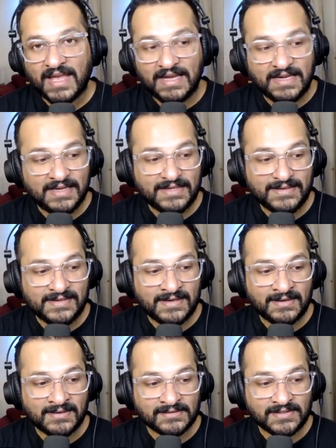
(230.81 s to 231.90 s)
And
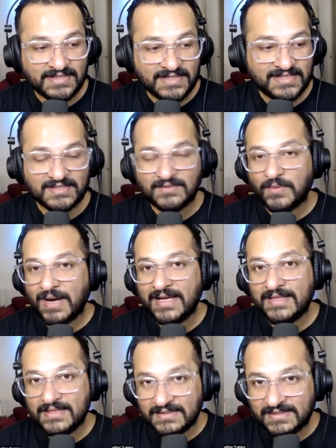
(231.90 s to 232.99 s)
the reason why
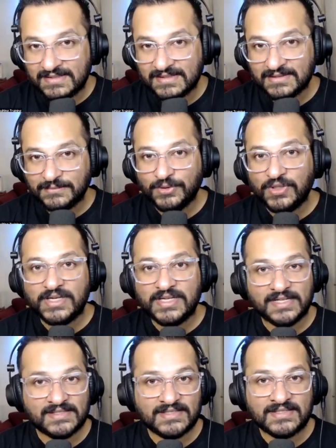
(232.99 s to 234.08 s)
this community
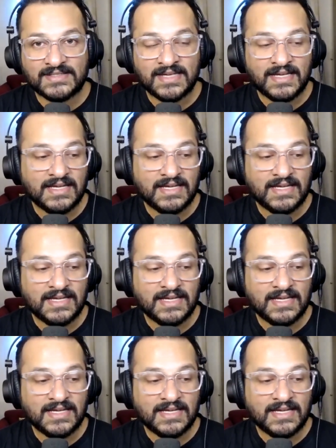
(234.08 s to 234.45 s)
exists,